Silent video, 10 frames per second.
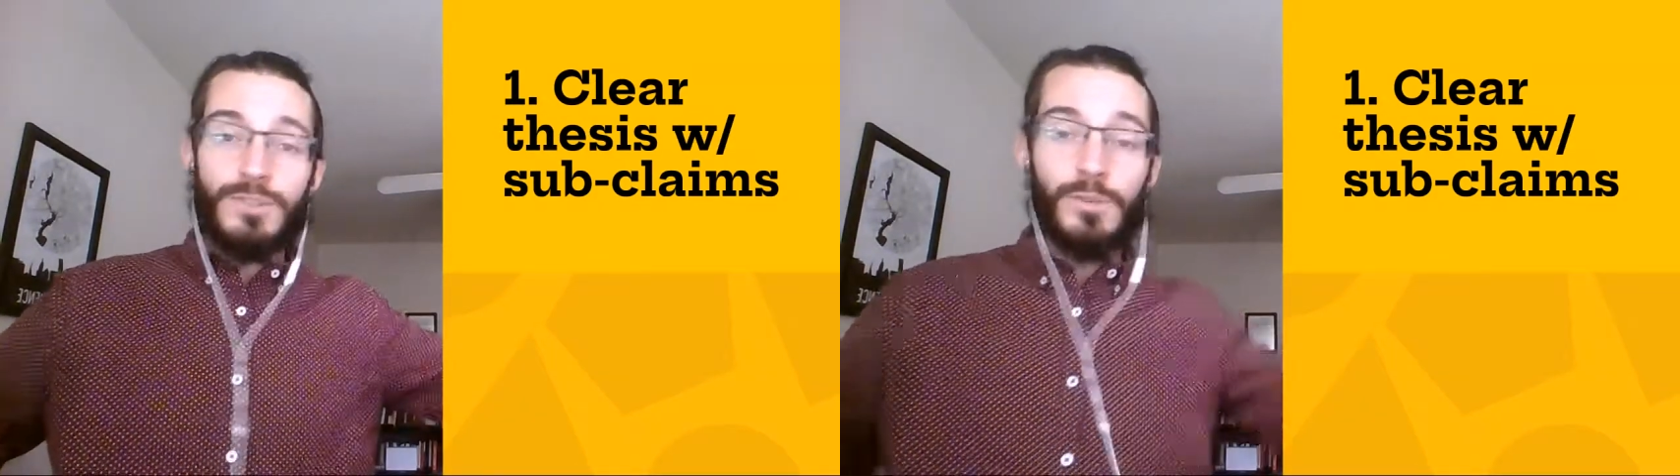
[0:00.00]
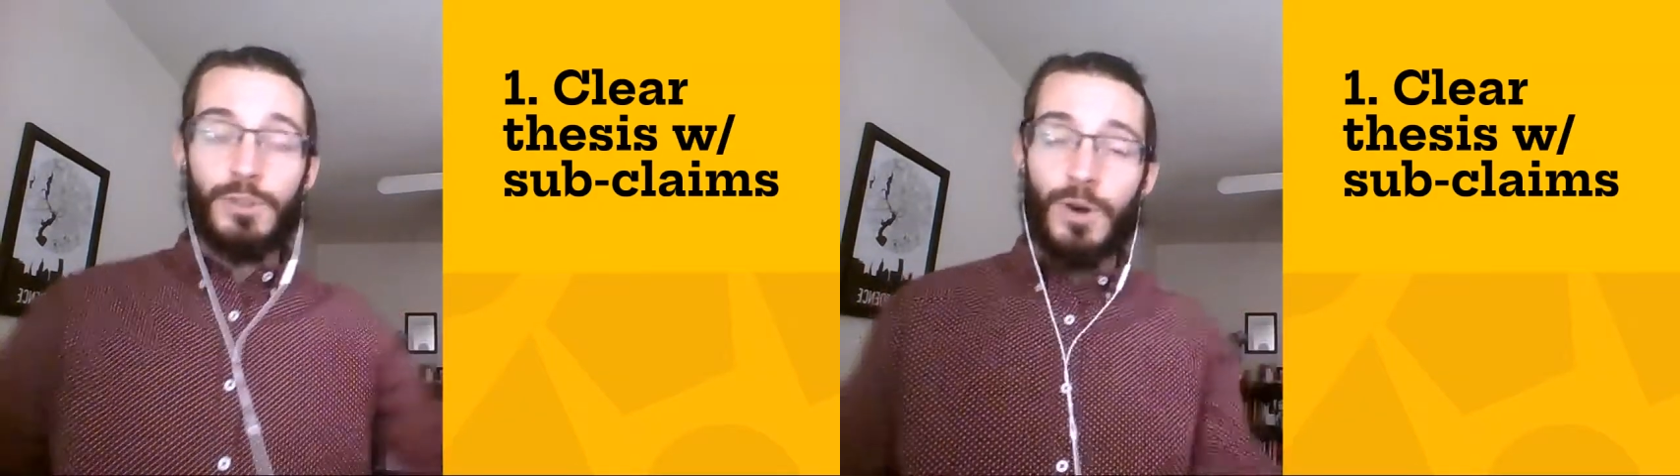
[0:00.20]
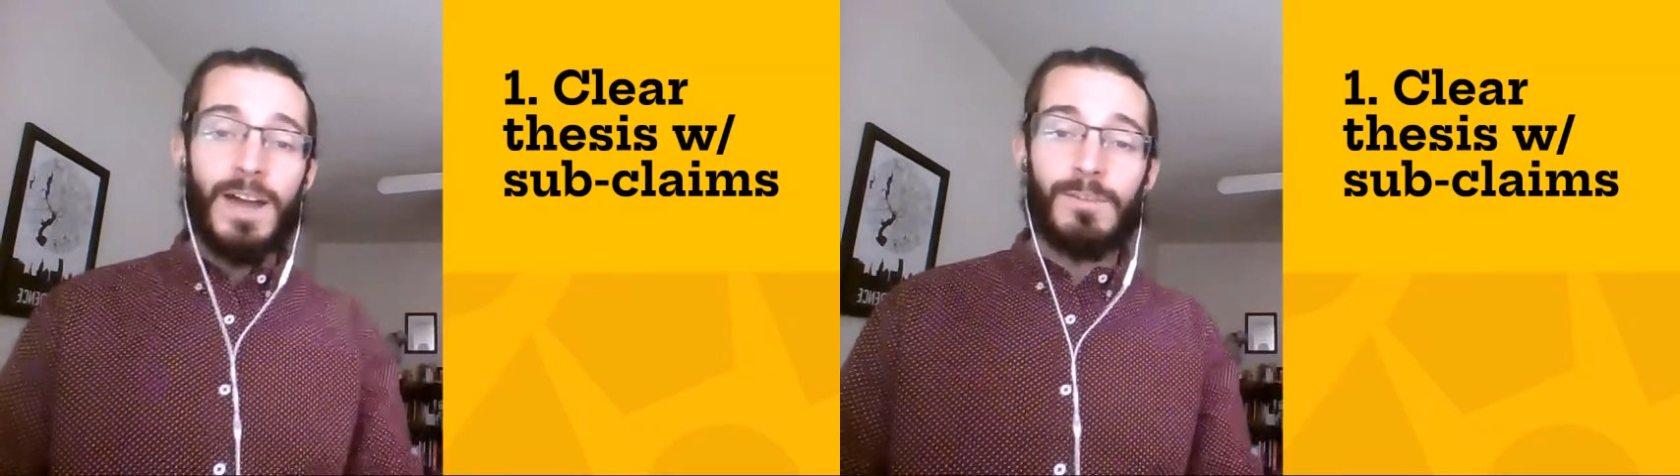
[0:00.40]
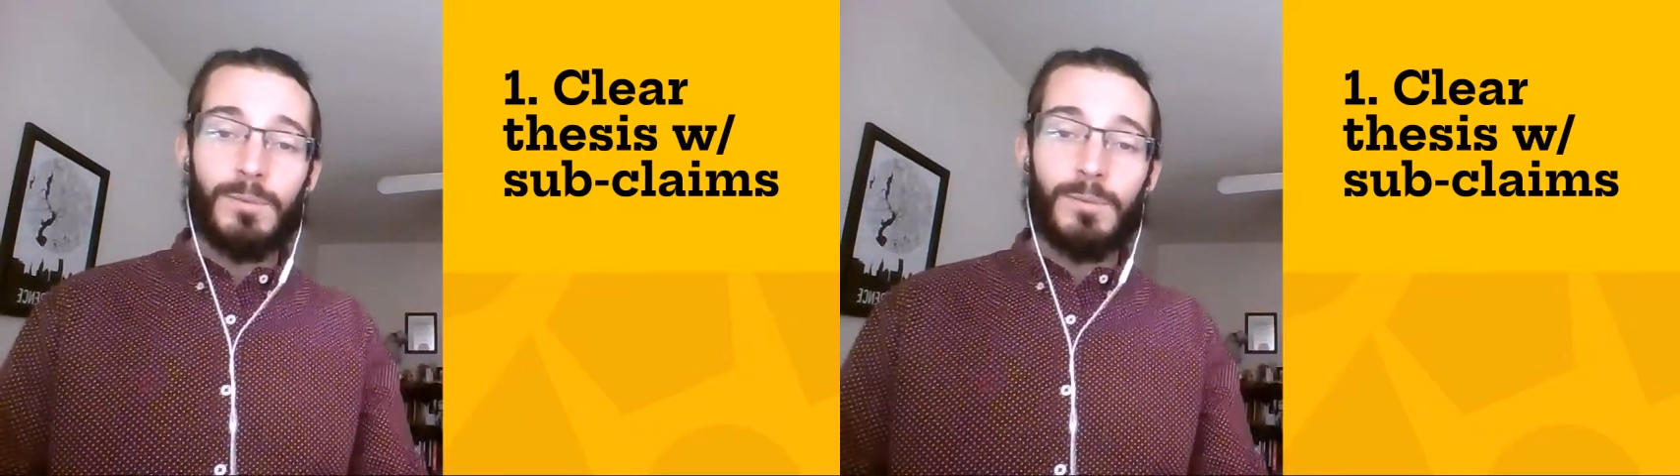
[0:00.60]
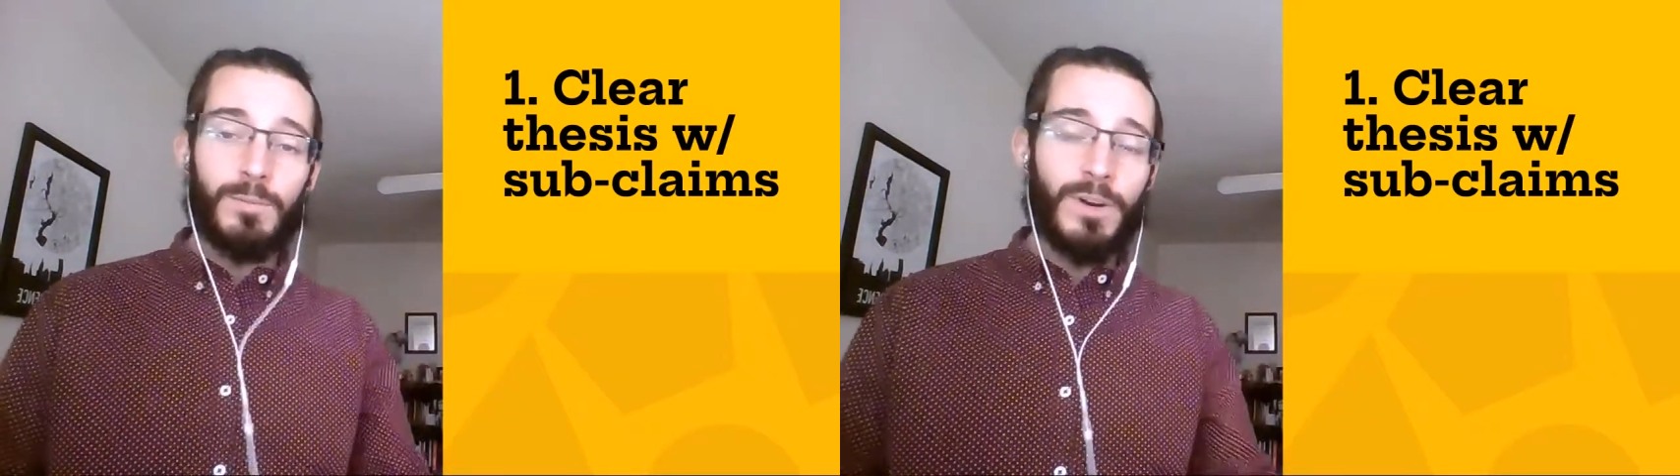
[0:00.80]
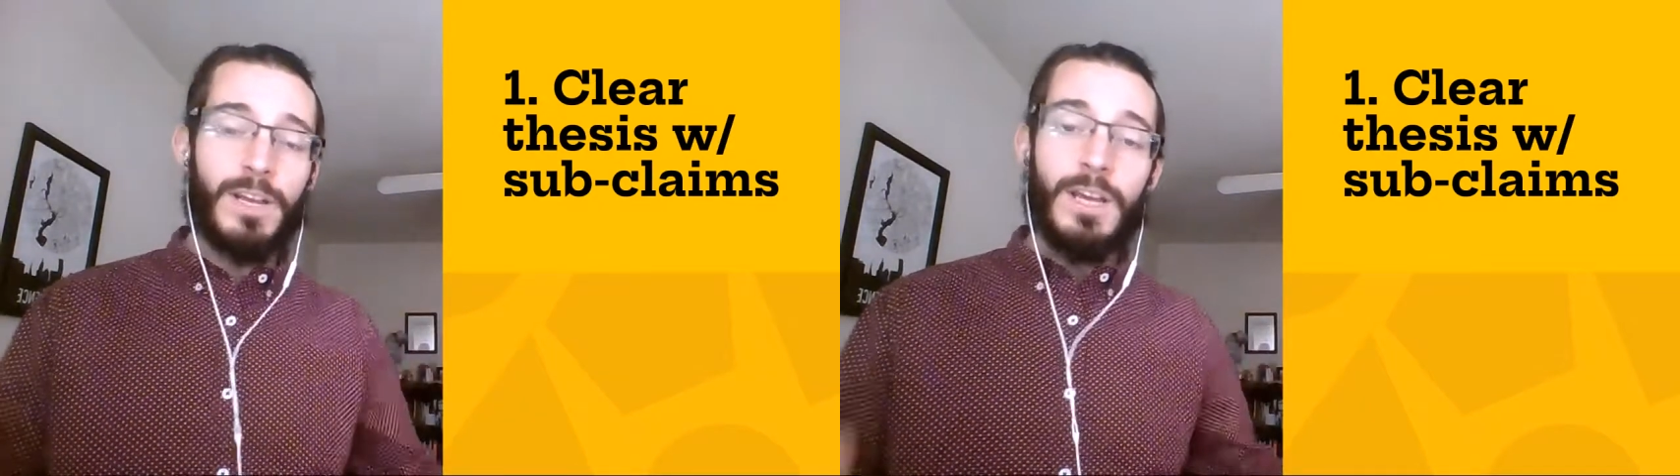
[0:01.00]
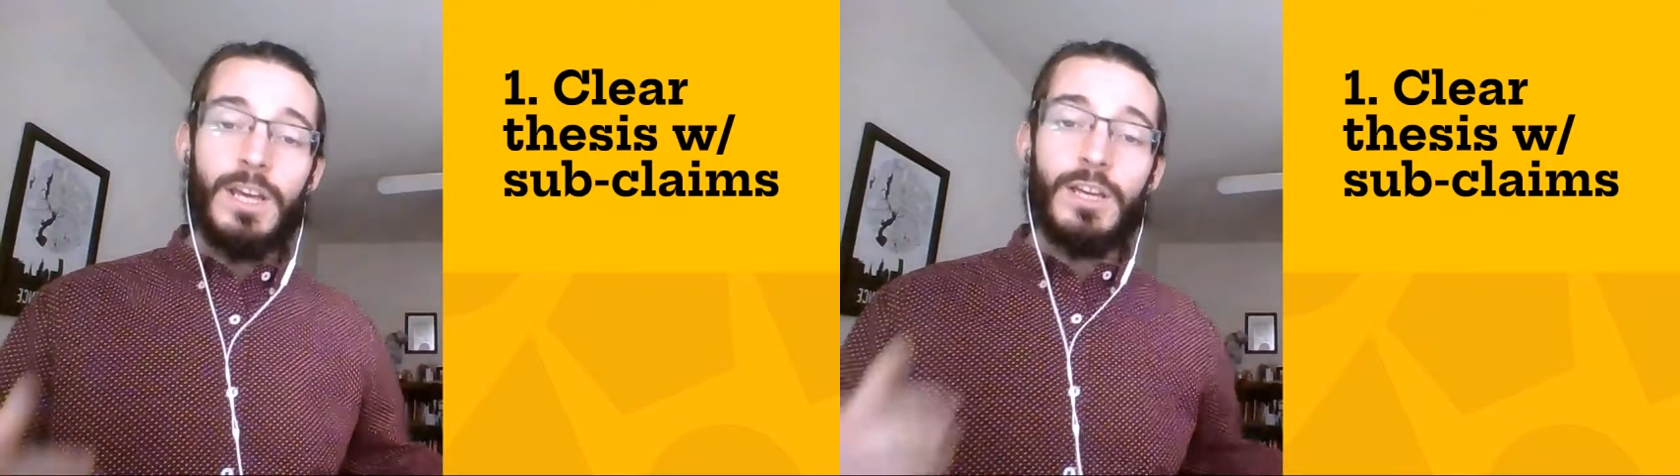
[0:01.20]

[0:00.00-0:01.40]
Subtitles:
So if you don't have a blueprint,